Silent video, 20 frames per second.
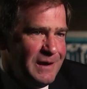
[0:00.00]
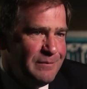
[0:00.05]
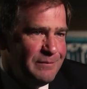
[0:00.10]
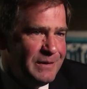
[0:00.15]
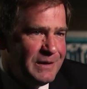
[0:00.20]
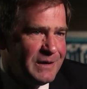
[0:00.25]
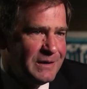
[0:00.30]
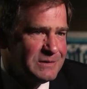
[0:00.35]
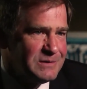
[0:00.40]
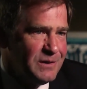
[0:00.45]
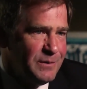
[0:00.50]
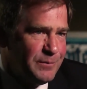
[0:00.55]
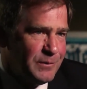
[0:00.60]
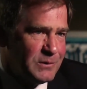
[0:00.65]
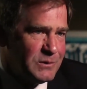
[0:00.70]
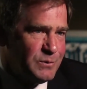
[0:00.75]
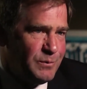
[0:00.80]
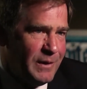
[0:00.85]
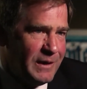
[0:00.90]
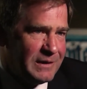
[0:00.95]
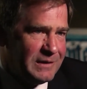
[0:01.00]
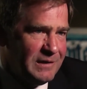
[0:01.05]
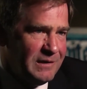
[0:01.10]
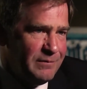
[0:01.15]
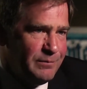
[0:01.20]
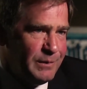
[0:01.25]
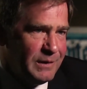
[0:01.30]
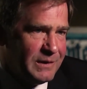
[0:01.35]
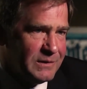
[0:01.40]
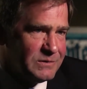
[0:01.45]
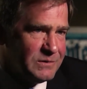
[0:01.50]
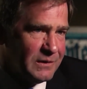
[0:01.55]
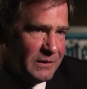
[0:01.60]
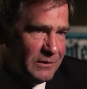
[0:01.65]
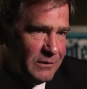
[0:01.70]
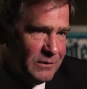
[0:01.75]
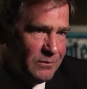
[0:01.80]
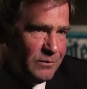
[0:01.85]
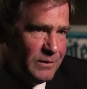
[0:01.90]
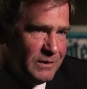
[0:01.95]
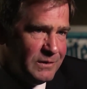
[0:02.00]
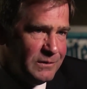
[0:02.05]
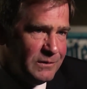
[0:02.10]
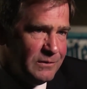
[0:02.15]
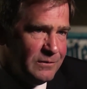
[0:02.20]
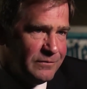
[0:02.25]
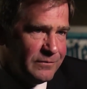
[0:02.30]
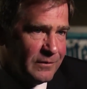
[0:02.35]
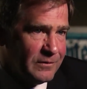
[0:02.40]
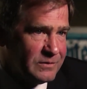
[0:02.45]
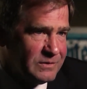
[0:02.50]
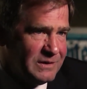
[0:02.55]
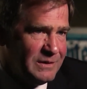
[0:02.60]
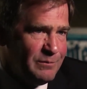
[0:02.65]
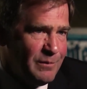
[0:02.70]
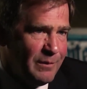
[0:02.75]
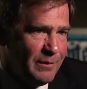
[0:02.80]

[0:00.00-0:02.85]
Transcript: because of the perspective, because of the good we do for our team